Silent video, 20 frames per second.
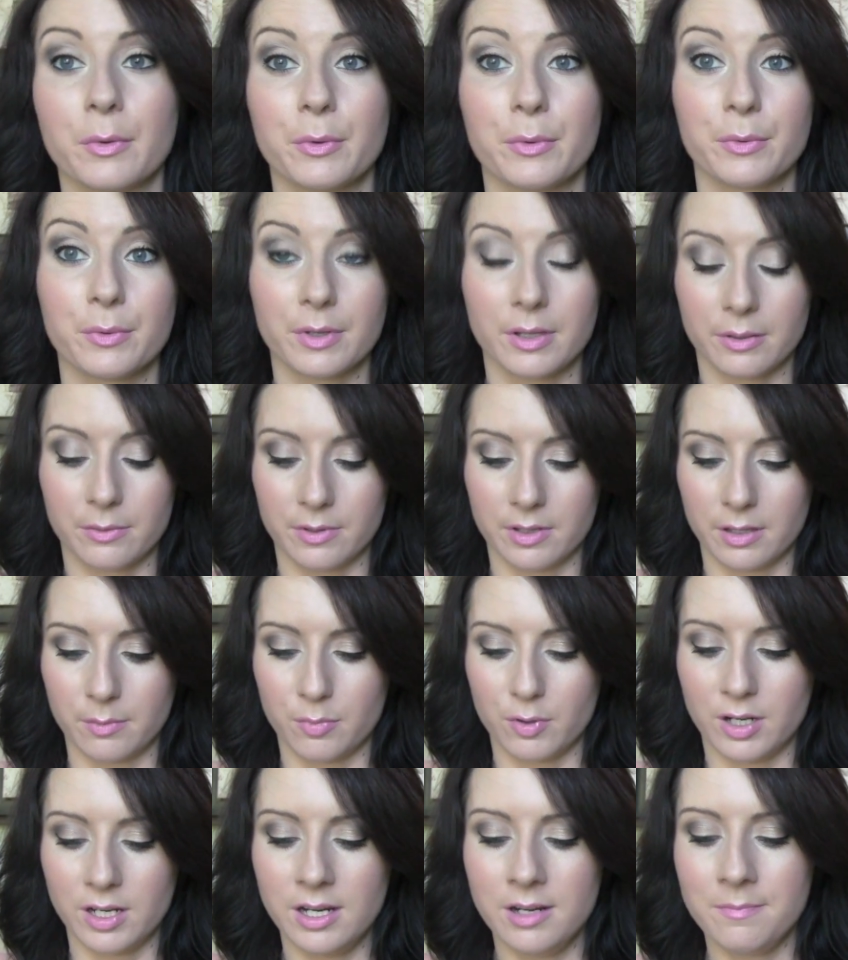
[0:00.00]
Really, really
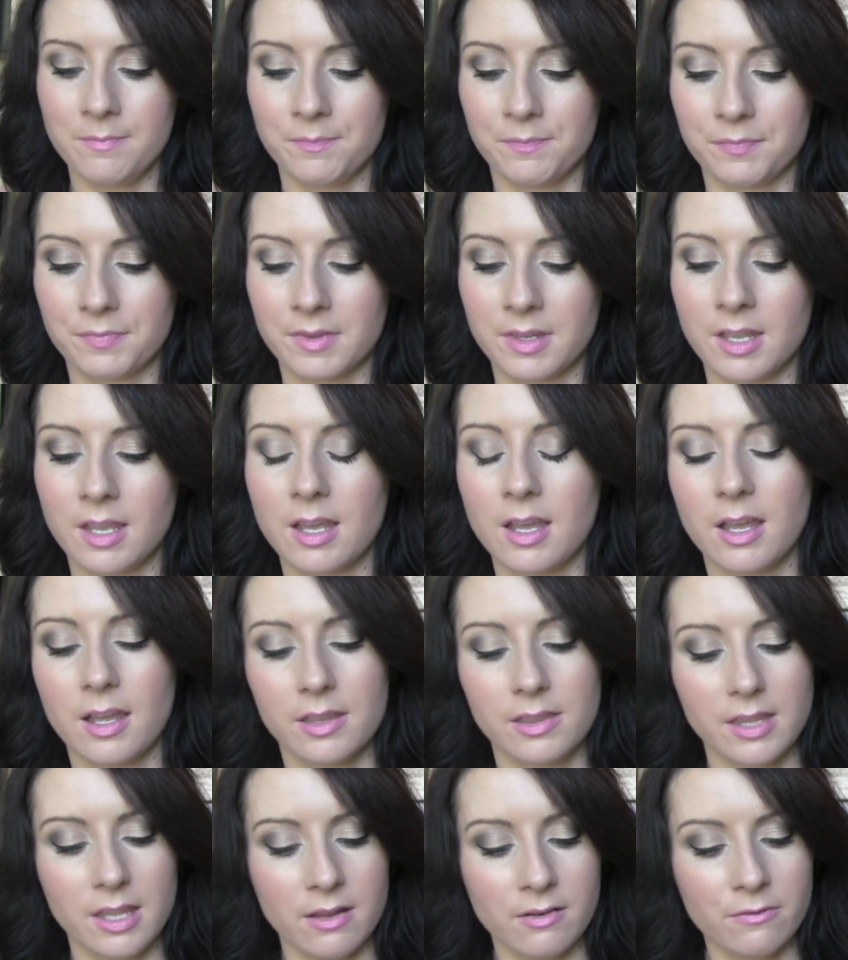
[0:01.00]
pretty.
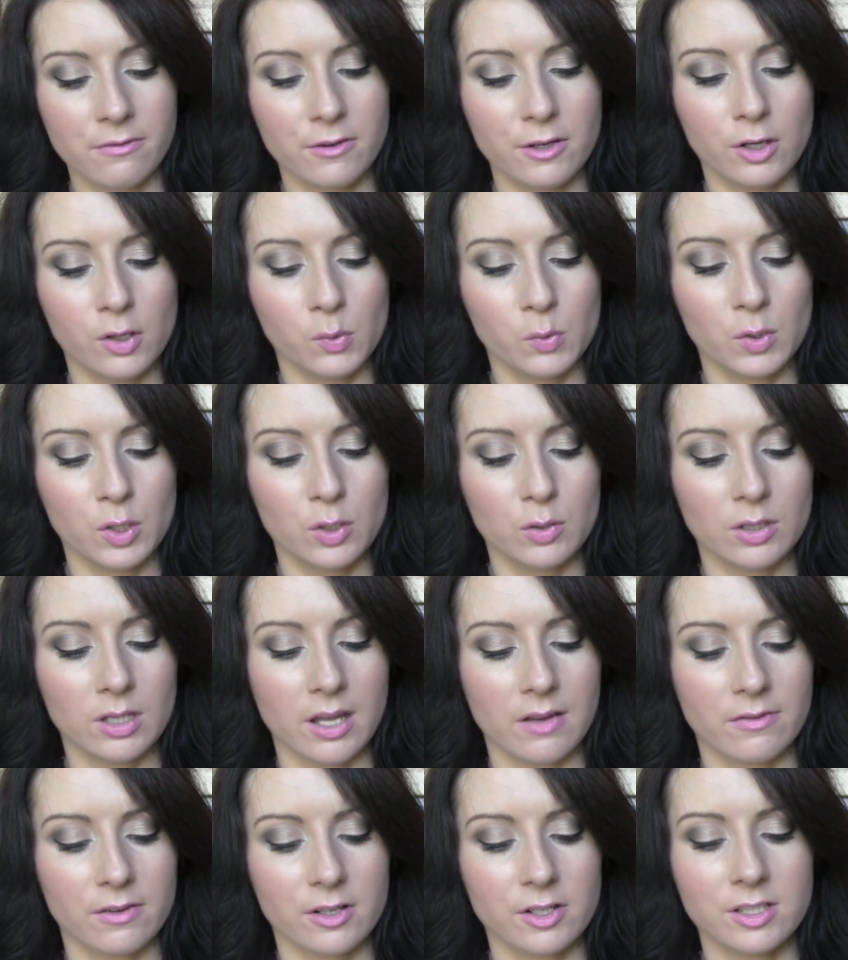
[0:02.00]
Then for you nude
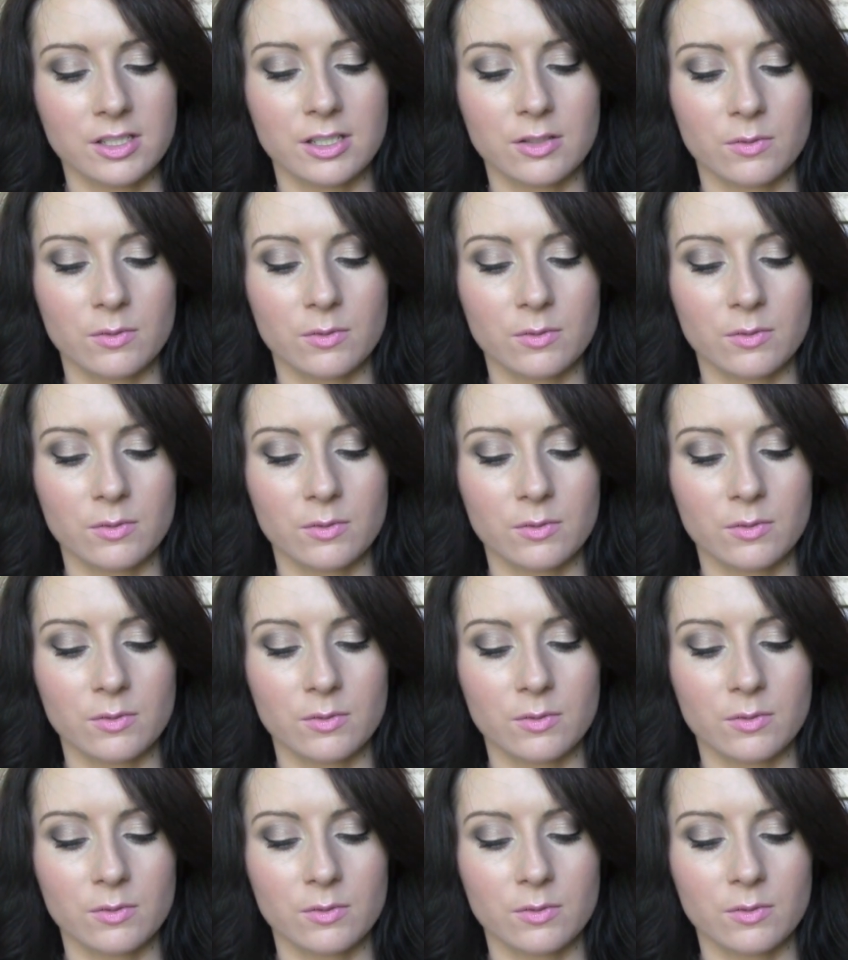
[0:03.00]
lovers,